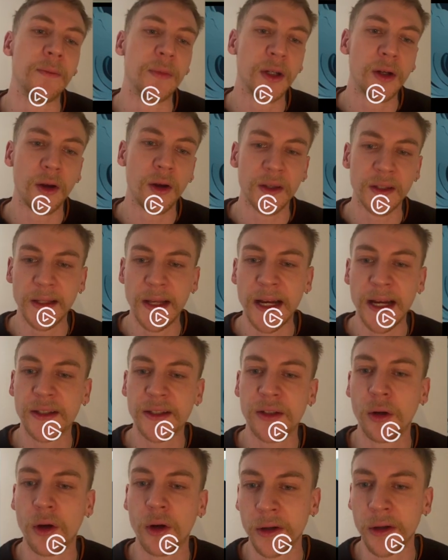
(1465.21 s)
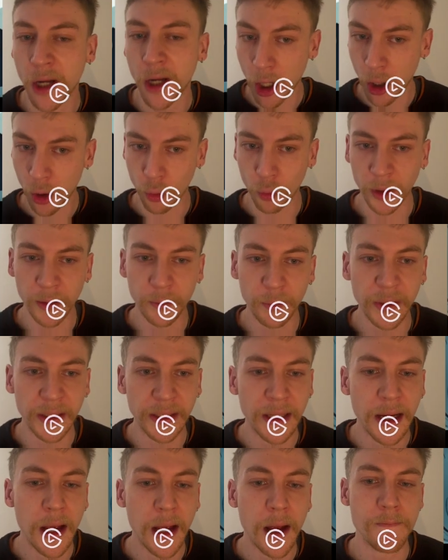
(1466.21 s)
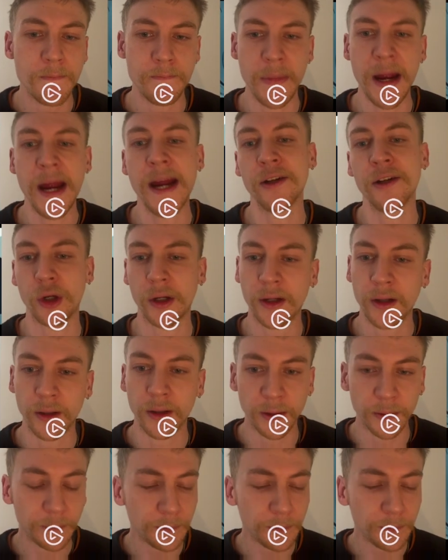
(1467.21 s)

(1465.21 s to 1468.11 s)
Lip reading: because next turn will be magical.